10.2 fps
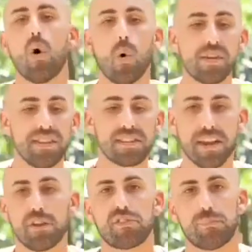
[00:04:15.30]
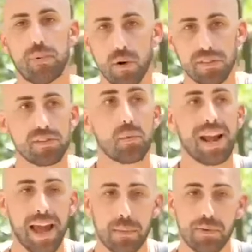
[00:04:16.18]
All these kind of sports will
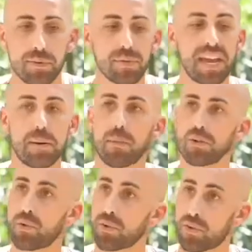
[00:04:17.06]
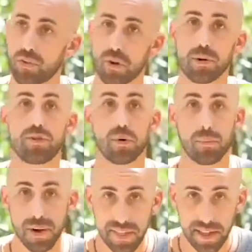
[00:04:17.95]
help you to gain more control about your
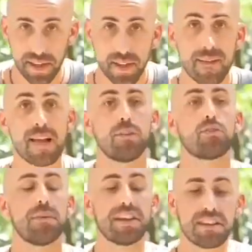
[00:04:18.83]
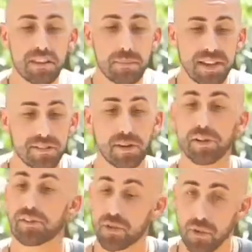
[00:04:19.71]
breathing, to make it
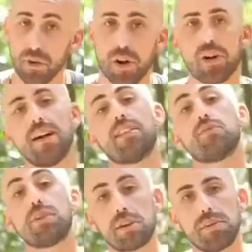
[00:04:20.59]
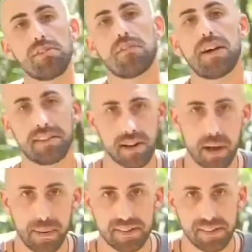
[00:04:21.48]
better, stronger, and to increase your vital
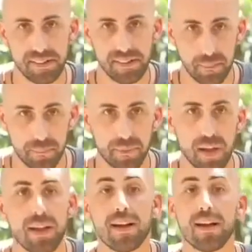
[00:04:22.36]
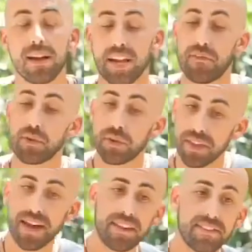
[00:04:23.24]
capacity. If you do
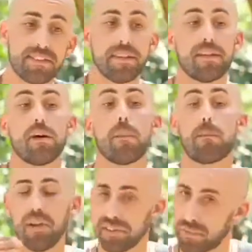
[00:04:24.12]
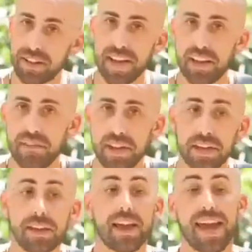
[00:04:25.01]
that, plus
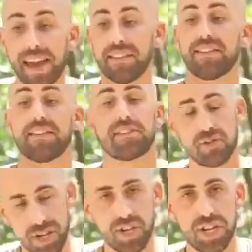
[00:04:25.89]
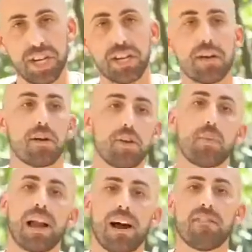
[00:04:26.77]
freediving and stretching, you
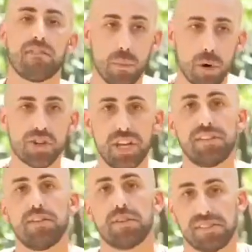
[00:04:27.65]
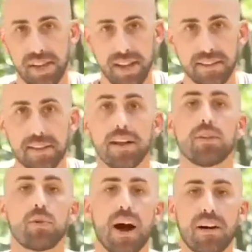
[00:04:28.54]
will have more chance on your side
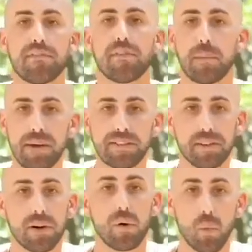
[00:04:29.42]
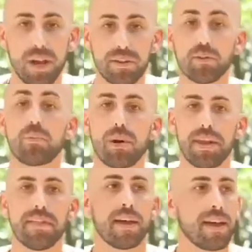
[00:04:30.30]
to have a better way to
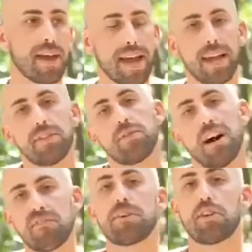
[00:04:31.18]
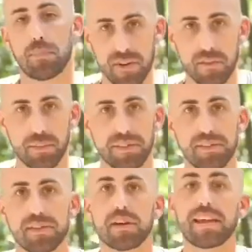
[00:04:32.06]
breathe and to have better
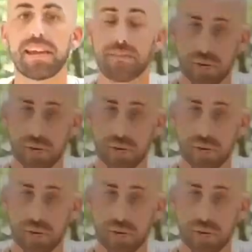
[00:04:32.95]
performance in